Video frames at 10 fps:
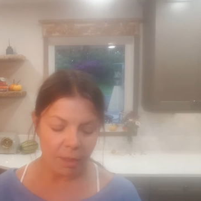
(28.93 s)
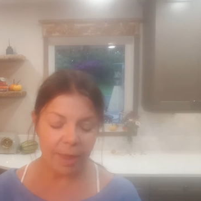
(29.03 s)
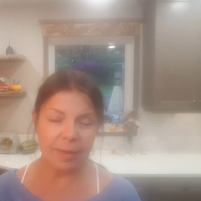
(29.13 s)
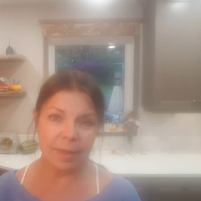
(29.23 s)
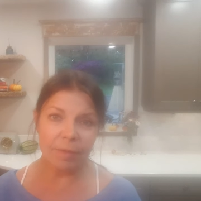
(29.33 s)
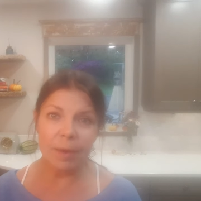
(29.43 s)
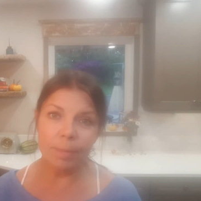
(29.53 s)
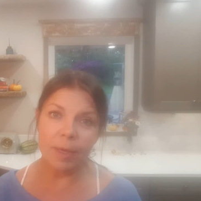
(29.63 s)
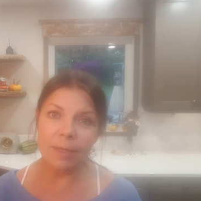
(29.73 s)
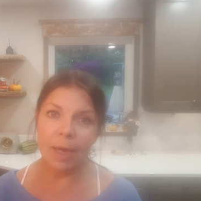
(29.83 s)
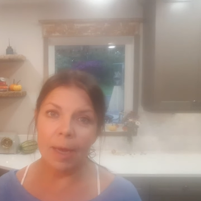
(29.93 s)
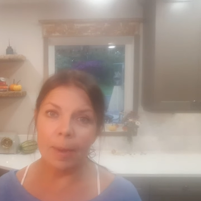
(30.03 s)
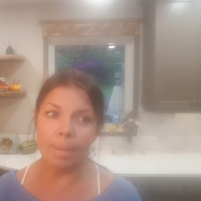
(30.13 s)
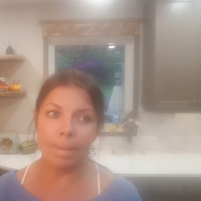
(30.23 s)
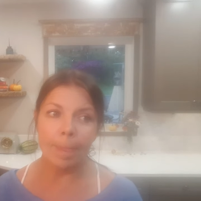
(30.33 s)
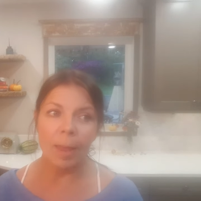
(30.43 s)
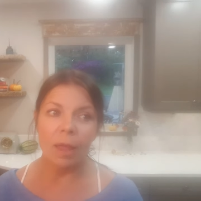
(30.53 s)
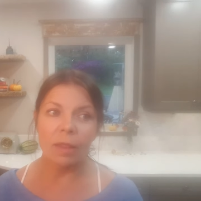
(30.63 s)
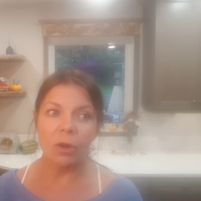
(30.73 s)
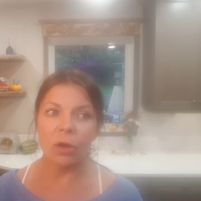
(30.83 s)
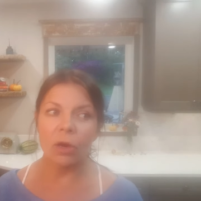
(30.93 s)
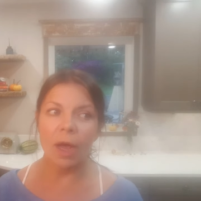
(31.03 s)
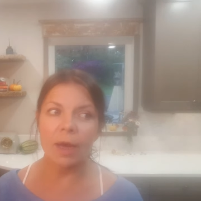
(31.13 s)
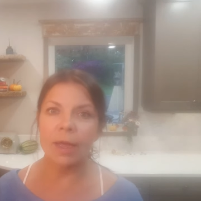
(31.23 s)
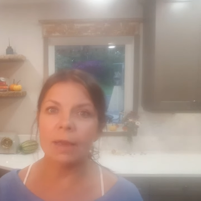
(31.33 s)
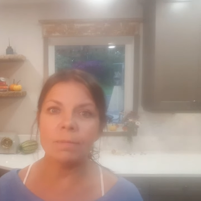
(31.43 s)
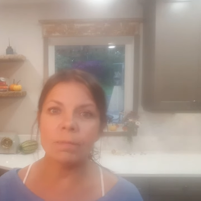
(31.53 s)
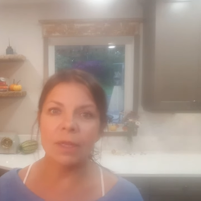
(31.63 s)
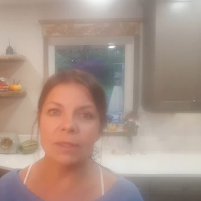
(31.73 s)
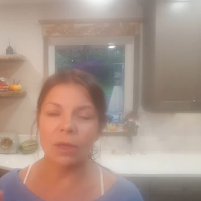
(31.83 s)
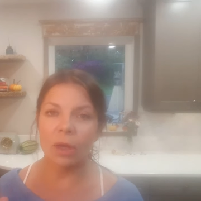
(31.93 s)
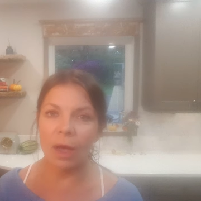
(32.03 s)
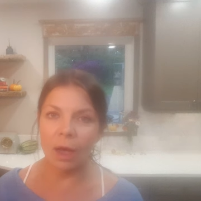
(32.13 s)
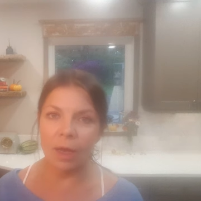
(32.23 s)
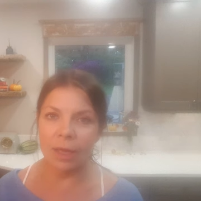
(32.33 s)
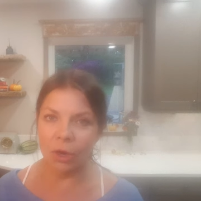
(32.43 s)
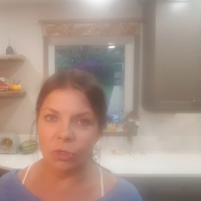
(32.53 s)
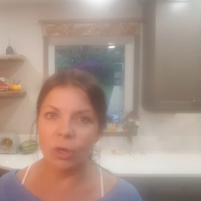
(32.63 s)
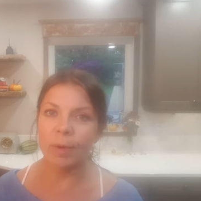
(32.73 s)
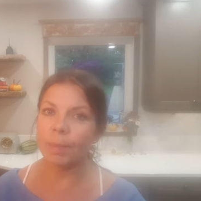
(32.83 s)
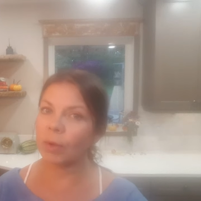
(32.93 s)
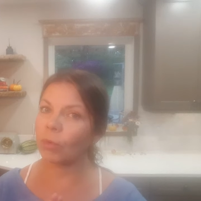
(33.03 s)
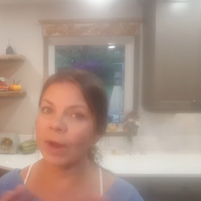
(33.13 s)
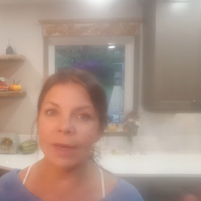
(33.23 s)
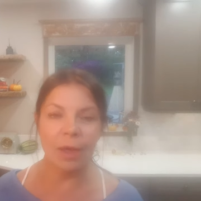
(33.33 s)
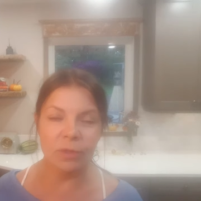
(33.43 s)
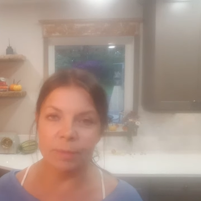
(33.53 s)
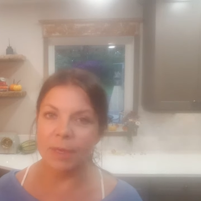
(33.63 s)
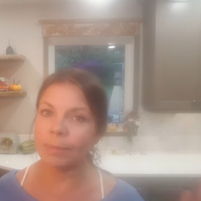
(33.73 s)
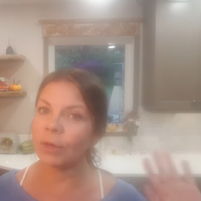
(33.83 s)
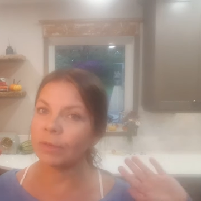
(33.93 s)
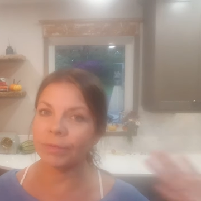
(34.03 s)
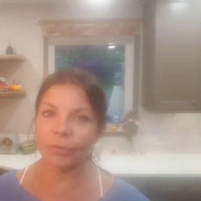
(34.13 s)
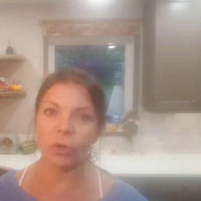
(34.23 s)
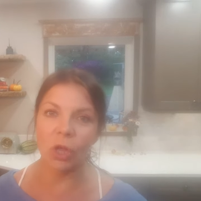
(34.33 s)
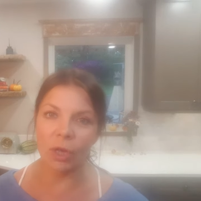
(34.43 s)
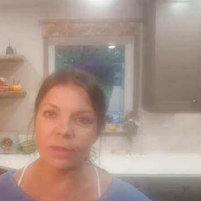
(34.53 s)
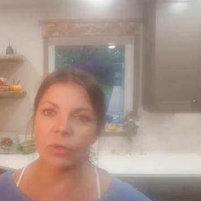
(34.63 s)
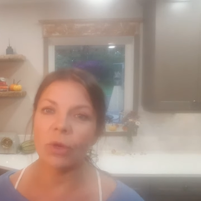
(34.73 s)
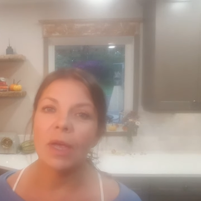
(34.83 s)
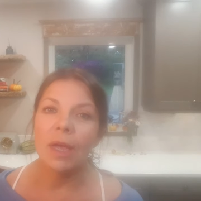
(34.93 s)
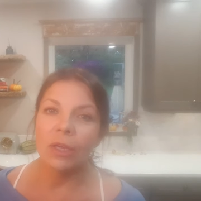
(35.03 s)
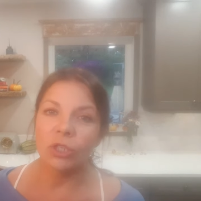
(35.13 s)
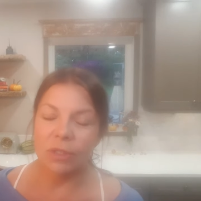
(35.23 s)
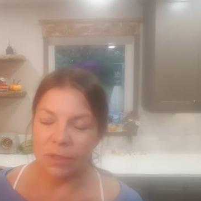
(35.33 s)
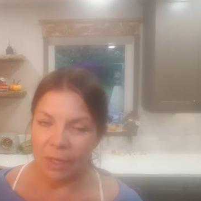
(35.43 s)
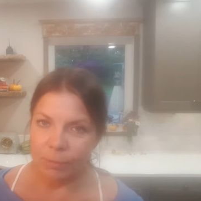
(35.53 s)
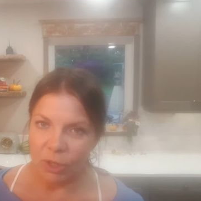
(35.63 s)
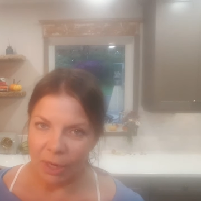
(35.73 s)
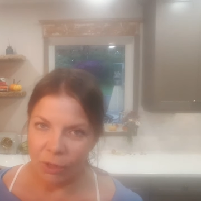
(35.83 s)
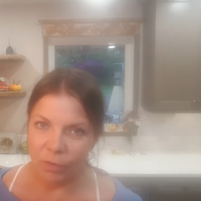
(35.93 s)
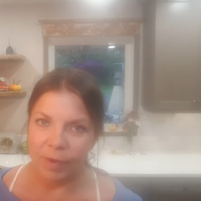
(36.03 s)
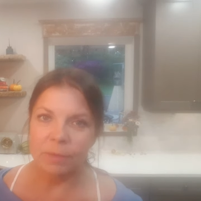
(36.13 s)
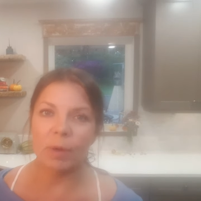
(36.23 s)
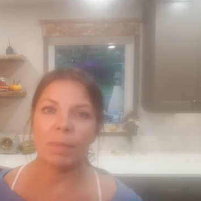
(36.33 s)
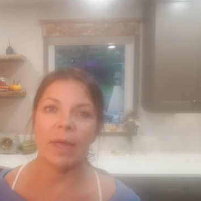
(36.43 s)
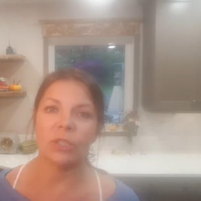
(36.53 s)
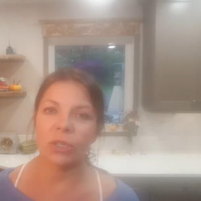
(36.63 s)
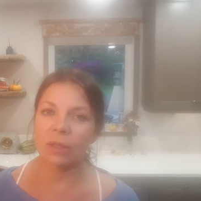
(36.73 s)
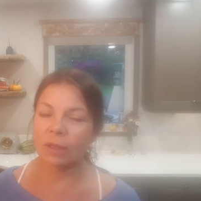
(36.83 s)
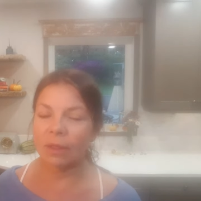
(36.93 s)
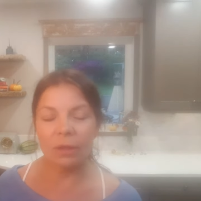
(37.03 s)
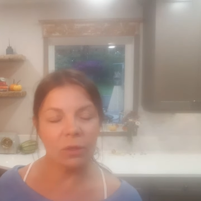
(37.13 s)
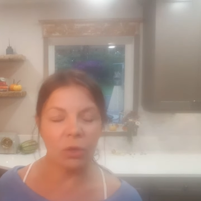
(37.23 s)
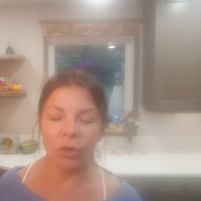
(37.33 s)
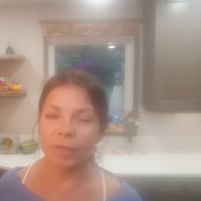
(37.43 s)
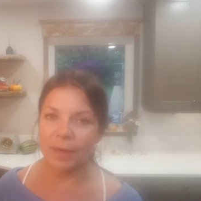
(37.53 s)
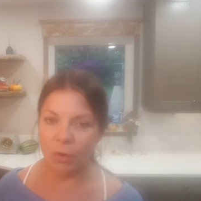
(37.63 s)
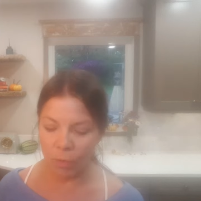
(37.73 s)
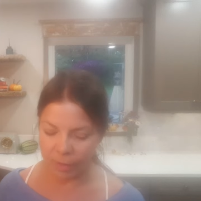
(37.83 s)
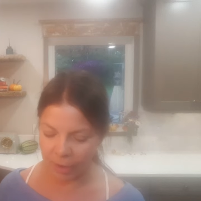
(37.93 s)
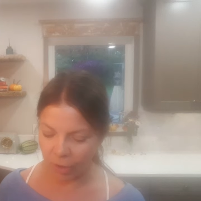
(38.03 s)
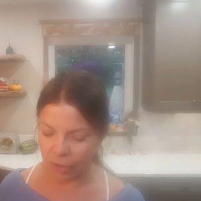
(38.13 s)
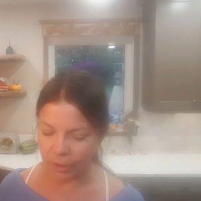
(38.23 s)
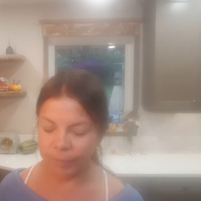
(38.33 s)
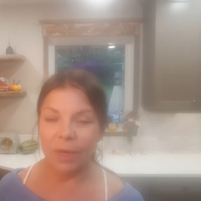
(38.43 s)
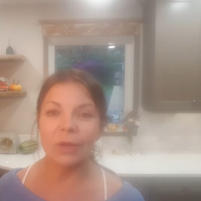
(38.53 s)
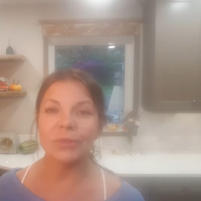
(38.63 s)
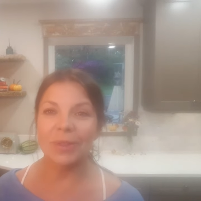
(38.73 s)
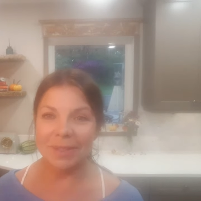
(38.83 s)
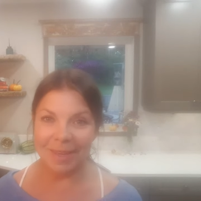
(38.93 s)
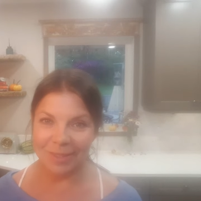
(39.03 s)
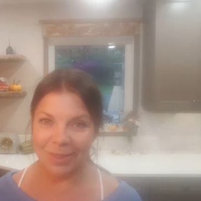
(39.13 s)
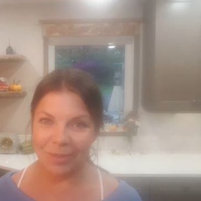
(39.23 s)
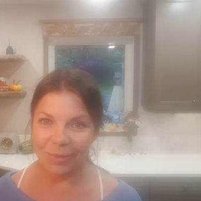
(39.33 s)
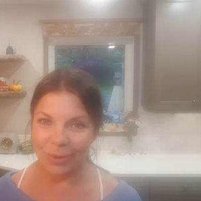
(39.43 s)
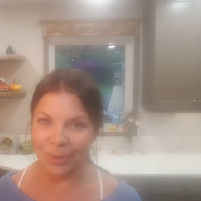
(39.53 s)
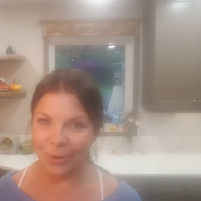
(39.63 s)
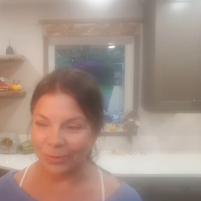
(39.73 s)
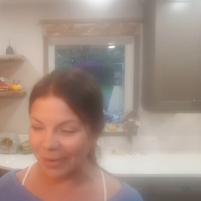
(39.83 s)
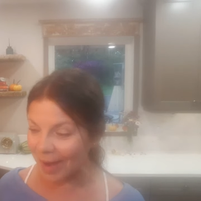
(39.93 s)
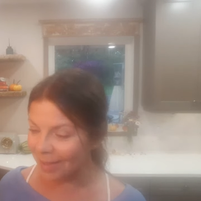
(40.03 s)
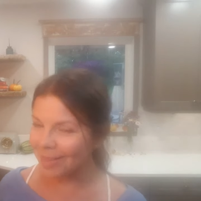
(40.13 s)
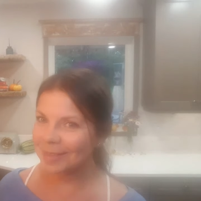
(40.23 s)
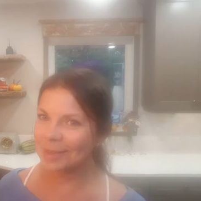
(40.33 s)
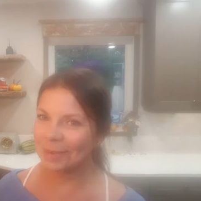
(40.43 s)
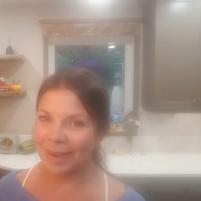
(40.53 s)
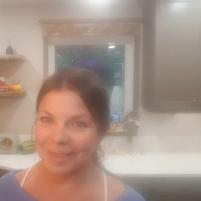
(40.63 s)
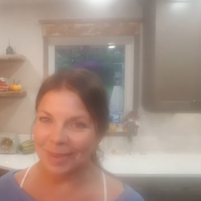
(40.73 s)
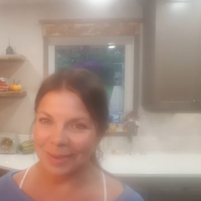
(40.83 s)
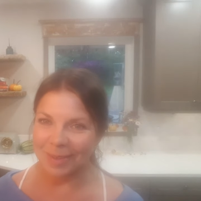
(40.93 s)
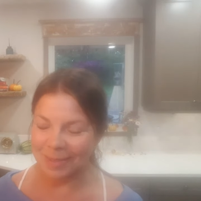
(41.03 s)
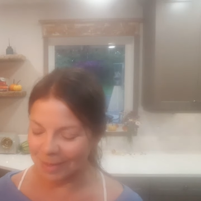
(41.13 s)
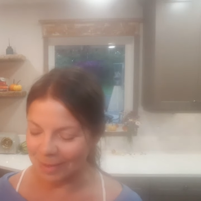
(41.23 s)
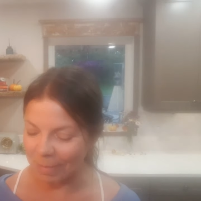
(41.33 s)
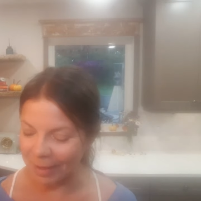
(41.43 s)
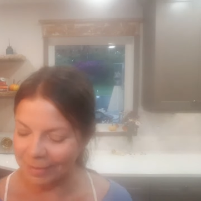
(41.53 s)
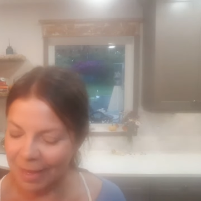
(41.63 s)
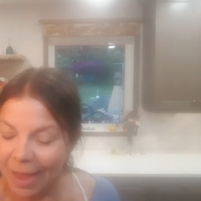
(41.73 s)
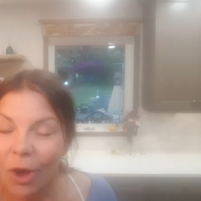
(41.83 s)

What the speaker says: Thanksgiving, but they're kind of hit and miss in October, but right now, September, full on. So just keep checking their Facebook page and you'll find out where they all are. So let's get to the food though, right? This is why it's always the best.